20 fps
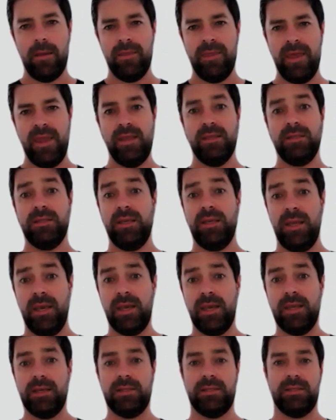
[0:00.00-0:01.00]
These
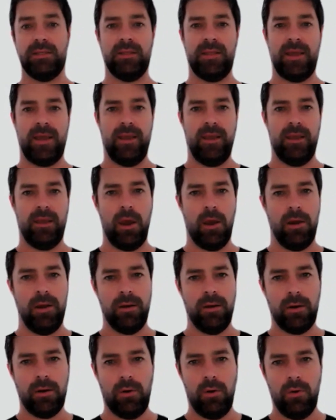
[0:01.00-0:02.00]
kits, they only
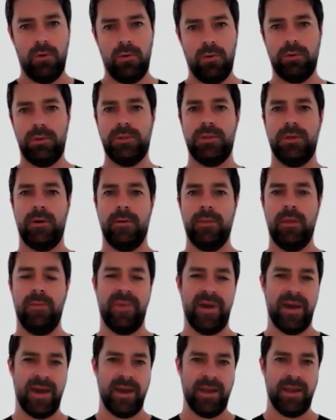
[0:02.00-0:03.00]
got launched on the
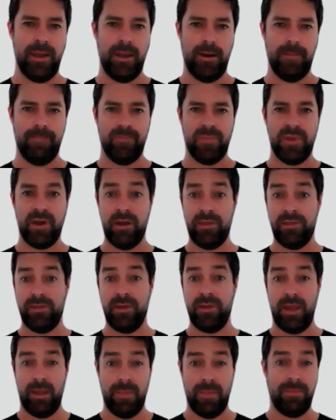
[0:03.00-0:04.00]
market, I
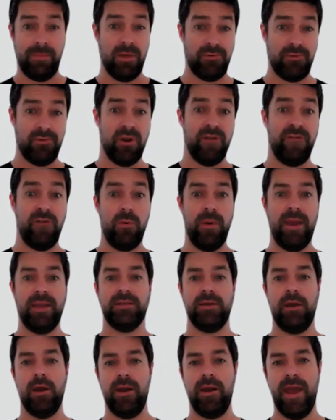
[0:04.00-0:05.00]
think maybe 3 or 4 weeks
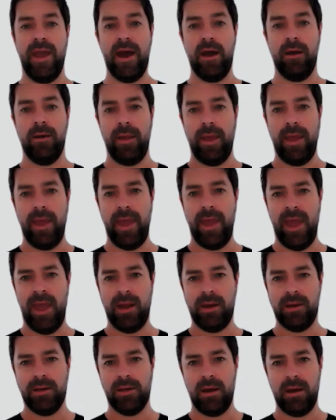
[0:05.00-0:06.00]
ago now.
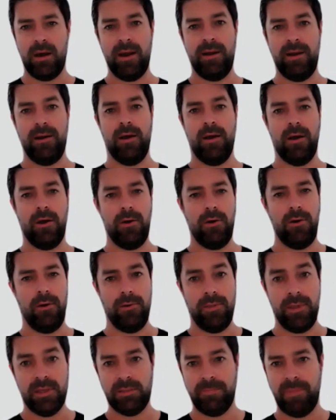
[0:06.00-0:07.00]
And I know
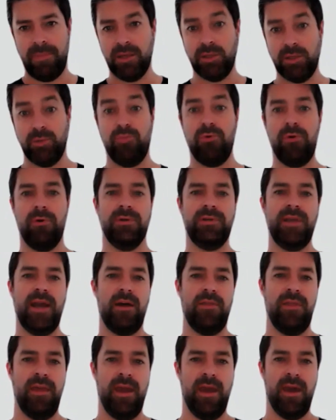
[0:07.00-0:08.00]
there's a bunch of brewers
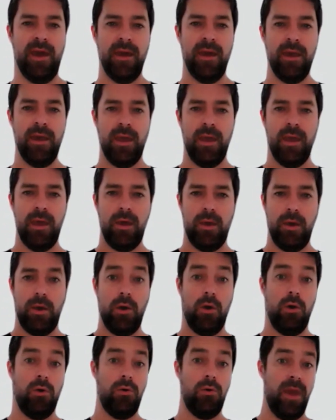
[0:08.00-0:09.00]
out there
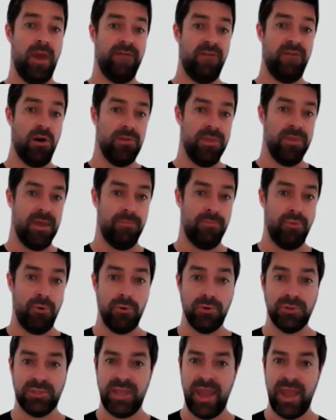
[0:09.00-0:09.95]
who have got their brews